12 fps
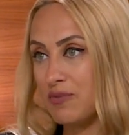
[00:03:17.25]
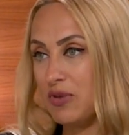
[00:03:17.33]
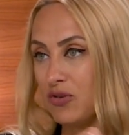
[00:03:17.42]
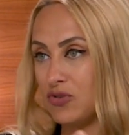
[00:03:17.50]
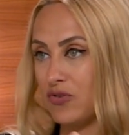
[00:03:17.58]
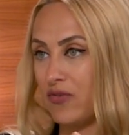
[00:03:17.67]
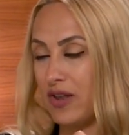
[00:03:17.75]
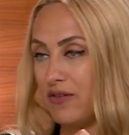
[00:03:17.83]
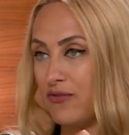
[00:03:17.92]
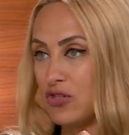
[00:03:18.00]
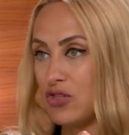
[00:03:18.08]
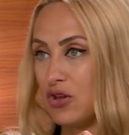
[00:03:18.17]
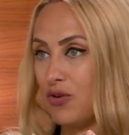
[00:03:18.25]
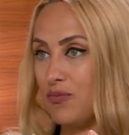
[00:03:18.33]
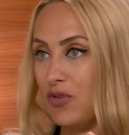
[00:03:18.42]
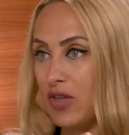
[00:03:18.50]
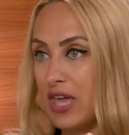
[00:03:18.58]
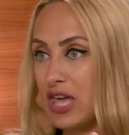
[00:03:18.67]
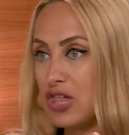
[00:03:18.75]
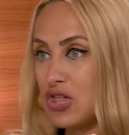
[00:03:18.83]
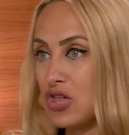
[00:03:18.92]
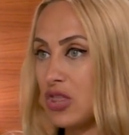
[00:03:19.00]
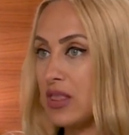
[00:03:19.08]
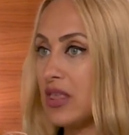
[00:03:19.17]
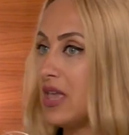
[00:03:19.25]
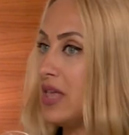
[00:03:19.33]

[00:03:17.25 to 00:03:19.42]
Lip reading: because of inefficient communication.